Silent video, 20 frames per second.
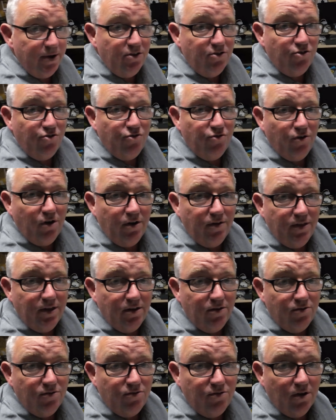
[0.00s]
wait to try
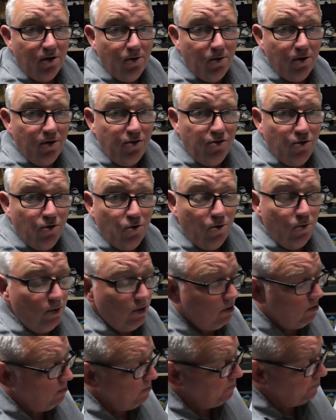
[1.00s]
this. So I thought,
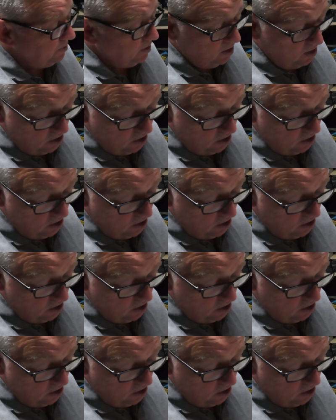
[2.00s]
well,